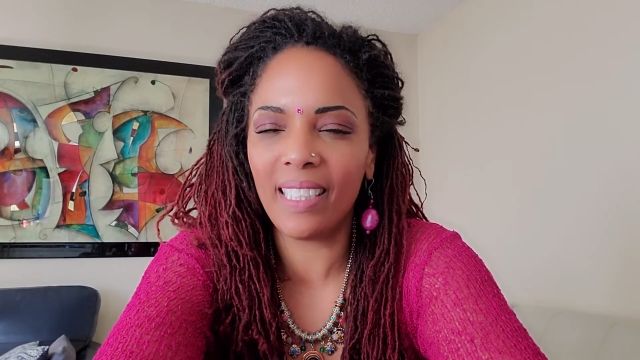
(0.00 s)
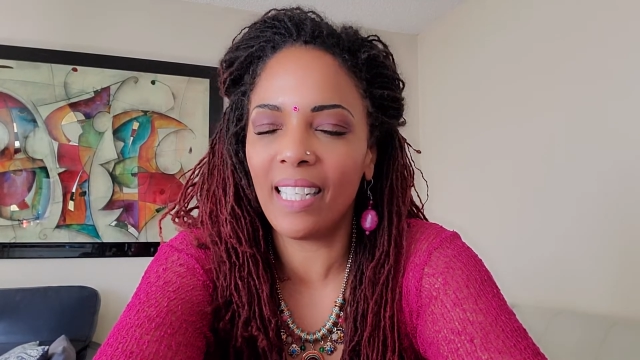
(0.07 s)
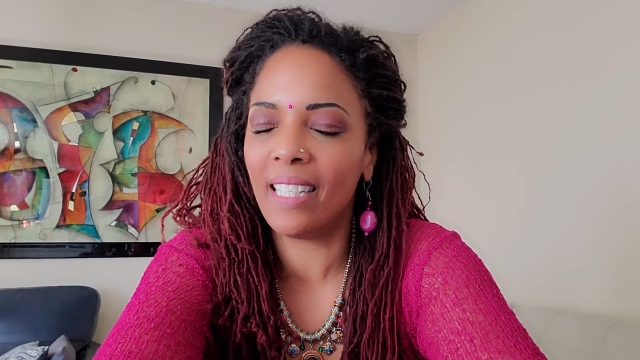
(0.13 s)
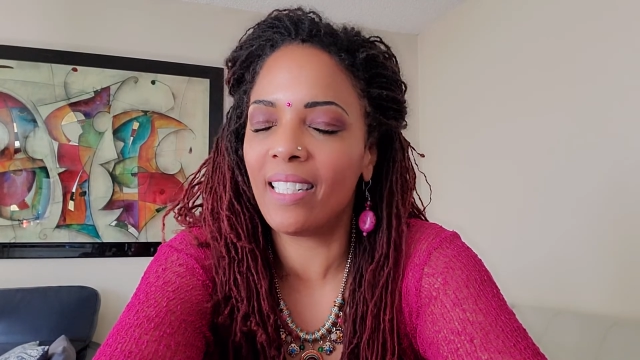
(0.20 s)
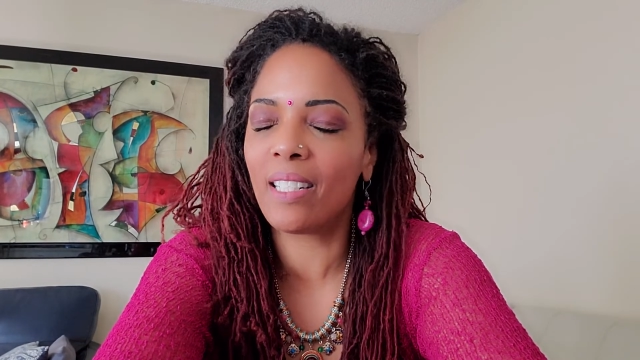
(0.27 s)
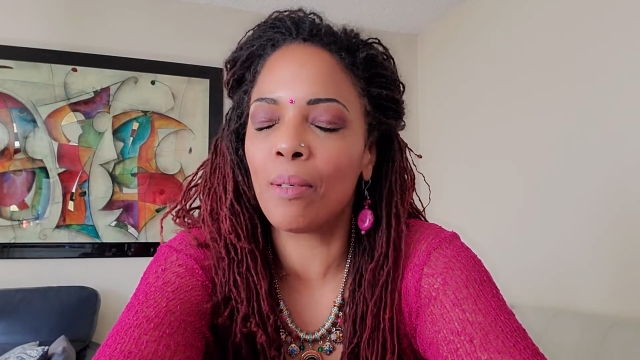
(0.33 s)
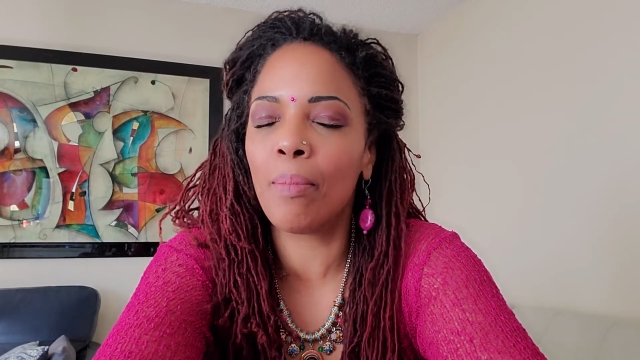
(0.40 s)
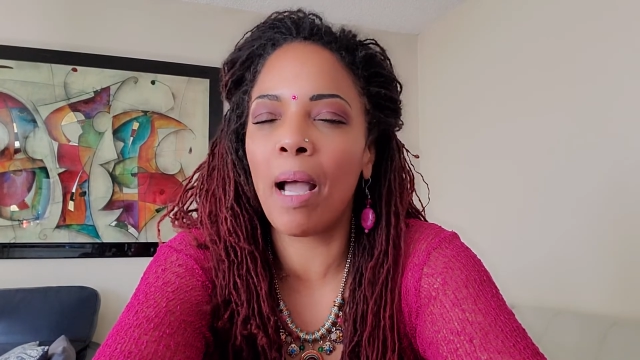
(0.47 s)
And
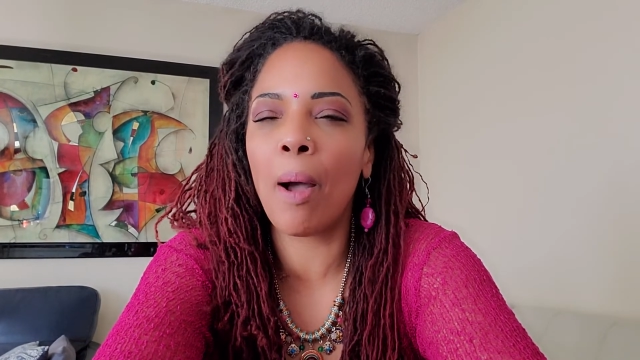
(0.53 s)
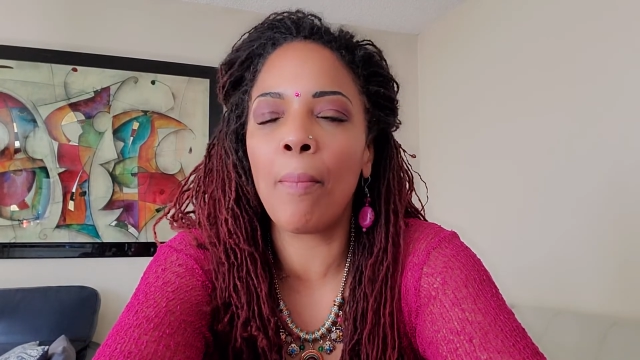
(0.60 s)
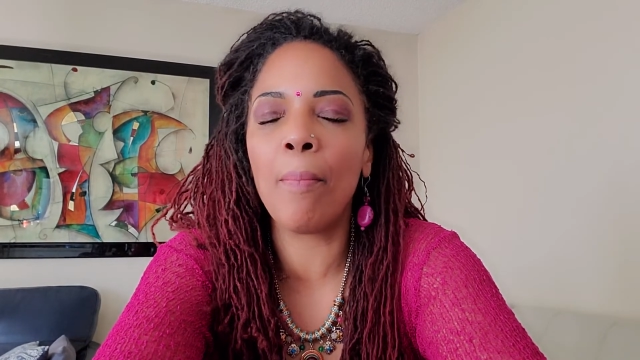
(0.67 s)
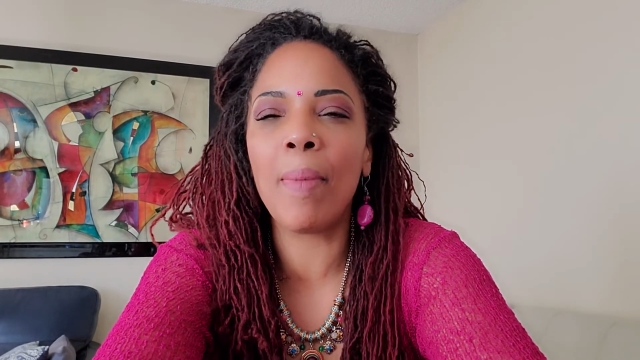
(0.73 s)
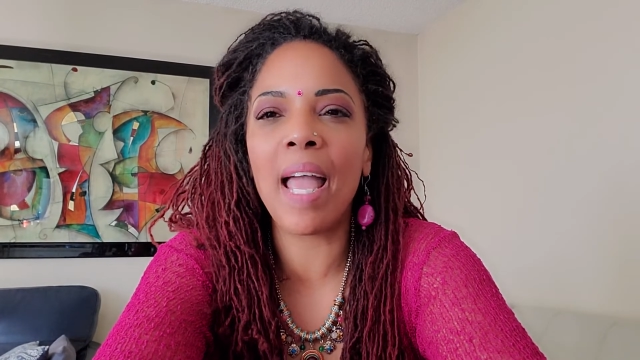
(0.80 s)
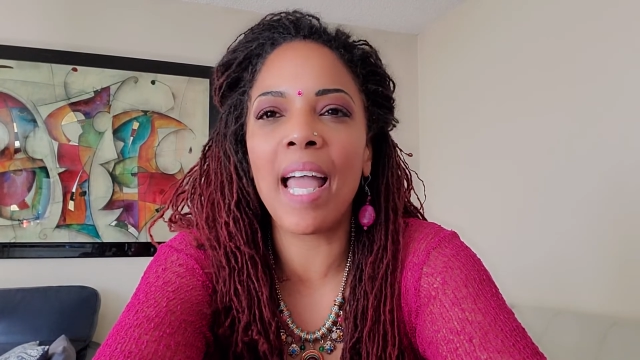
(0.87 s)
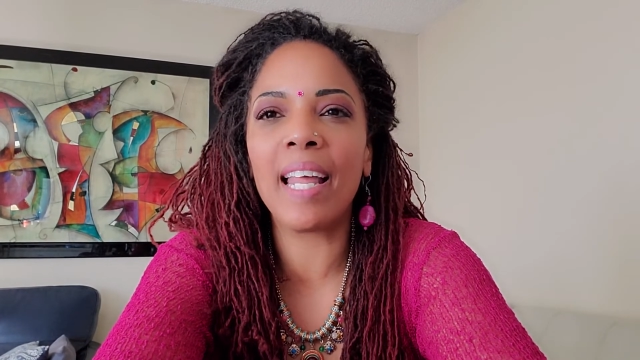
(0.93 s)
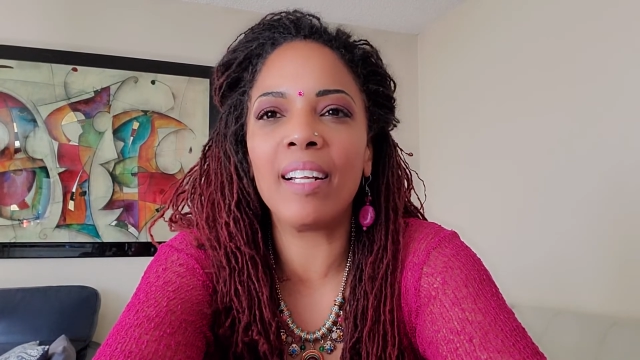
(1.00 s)
it's about
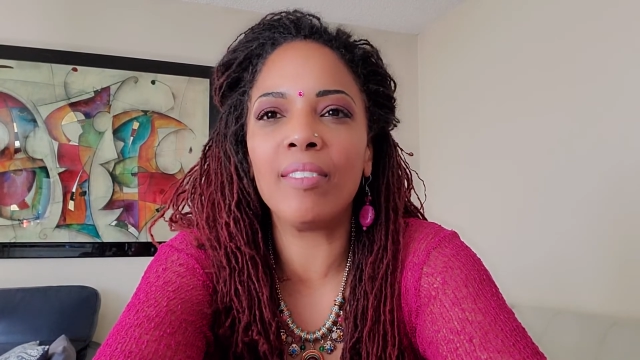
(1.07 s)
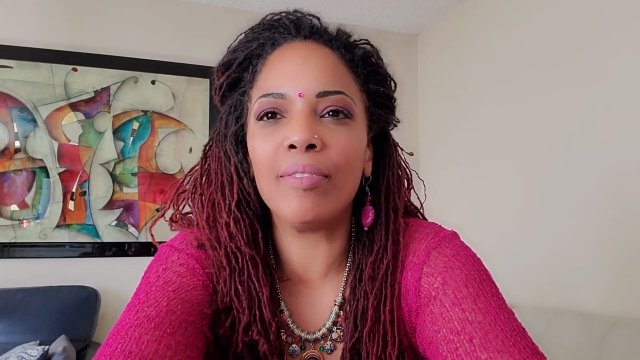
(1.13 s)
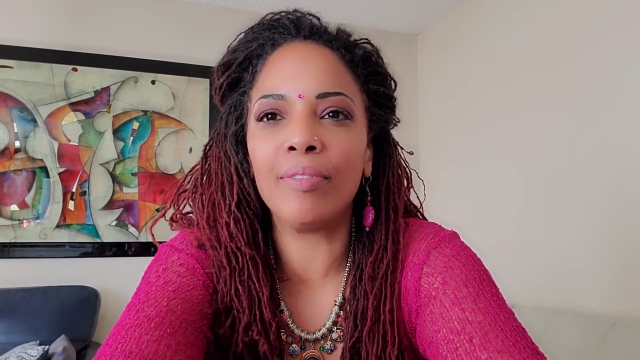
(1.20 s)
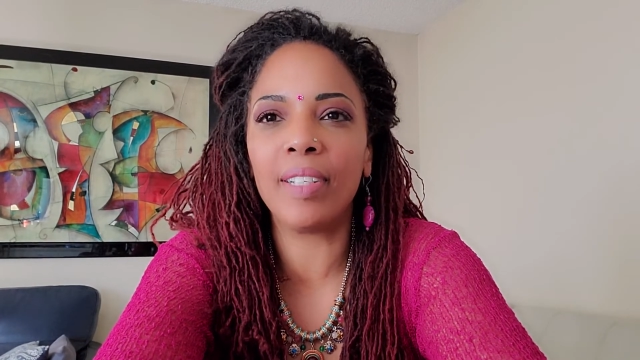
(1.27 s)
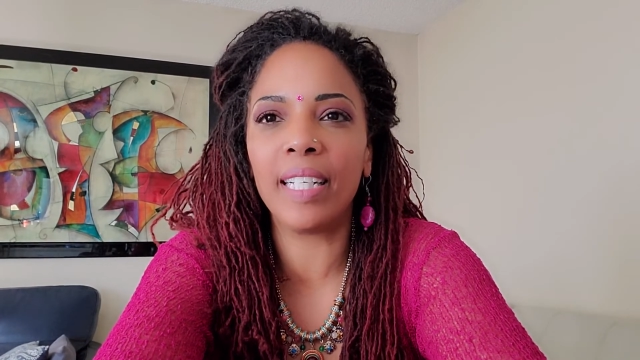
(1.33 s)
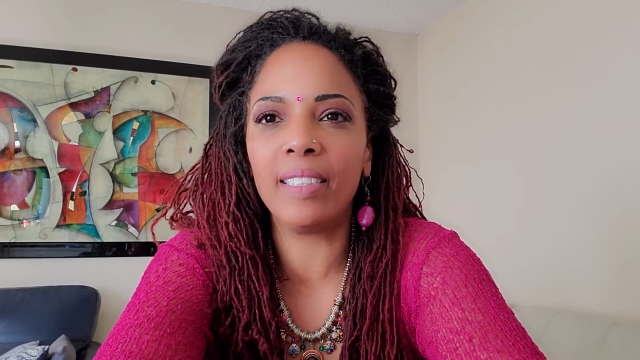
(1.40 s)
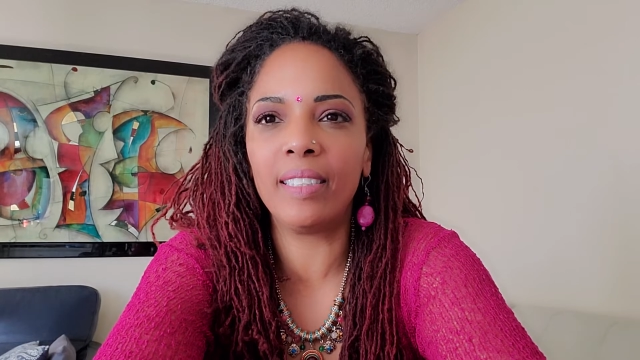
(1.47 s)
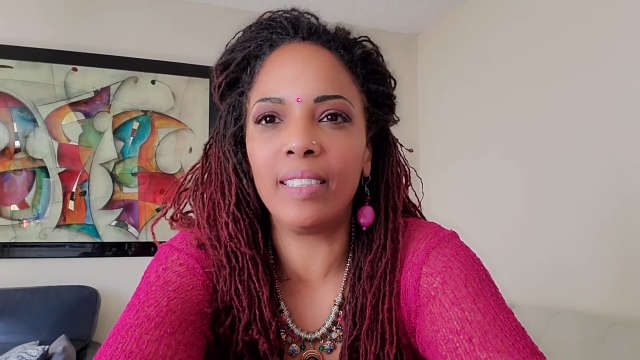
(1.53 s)

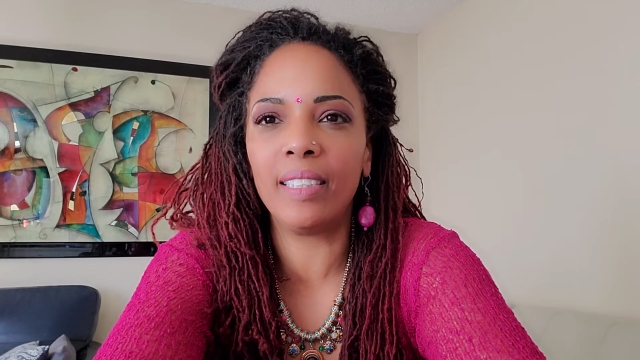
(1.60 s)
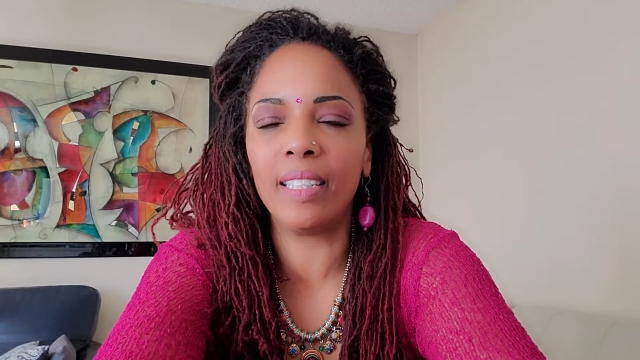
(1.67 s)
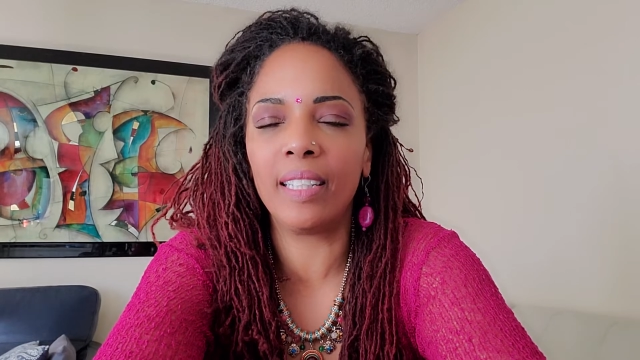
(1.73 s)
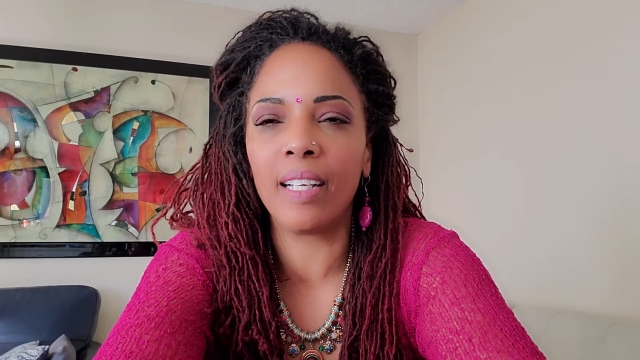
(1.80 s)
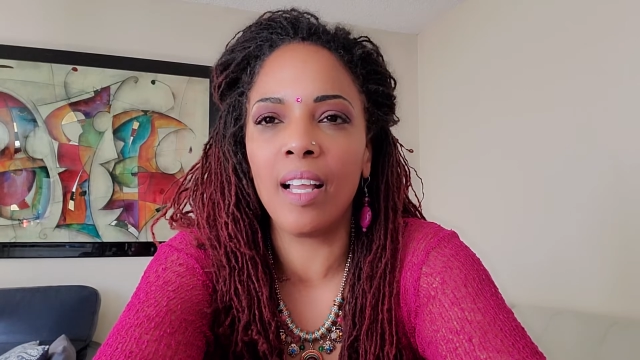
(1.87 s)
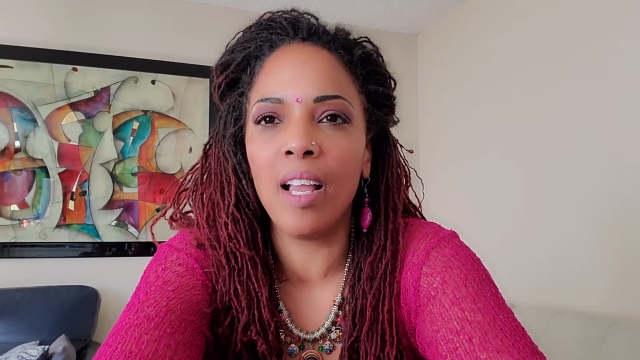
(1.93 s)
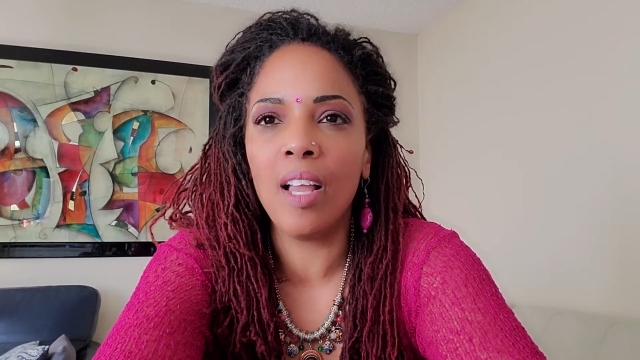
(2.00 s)
manifesting